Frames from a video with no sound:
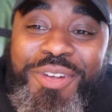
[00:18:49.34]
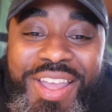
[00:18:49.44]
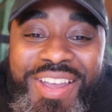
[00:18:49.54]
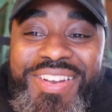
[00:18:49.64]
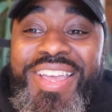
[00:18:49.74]

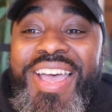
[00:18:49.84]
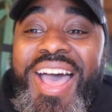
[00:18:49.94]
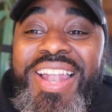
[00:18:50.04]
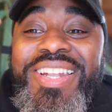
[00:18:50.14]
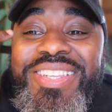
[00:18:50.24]
around.
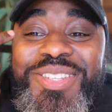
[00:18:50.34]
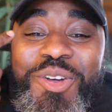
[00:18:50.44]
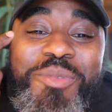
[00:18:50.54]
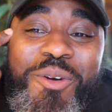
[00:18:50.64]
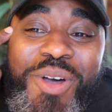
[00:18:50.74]
I listen to
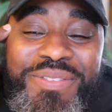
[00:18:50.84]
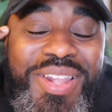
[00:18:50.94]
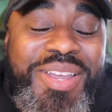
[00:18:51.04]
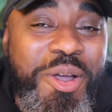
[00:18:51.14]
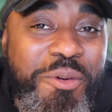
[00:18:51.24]
it. My wife,
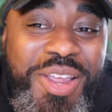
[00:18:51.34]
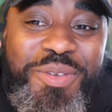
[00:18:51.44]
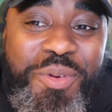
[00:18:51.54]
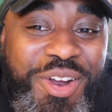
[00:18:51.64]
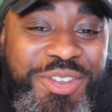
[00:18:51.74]
like my wife's
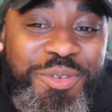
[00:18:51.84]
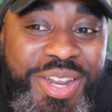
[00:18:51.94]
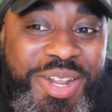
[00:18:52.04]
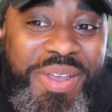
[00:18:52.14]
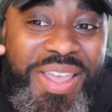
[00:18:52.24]
words, is
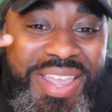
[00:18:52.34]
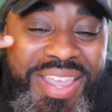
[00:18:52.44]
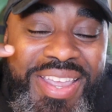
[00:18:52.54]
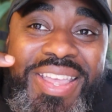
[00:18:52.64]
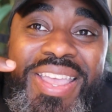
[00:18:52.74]
ringing in my
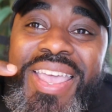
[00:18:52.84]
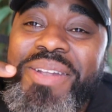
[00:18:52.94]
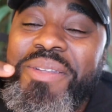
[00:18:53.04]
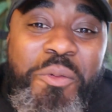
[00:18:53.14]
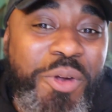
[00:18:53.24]
head.
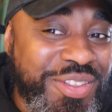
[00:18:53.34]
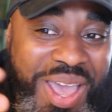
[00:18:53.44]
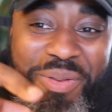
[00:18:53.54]
I'm like, "Where's the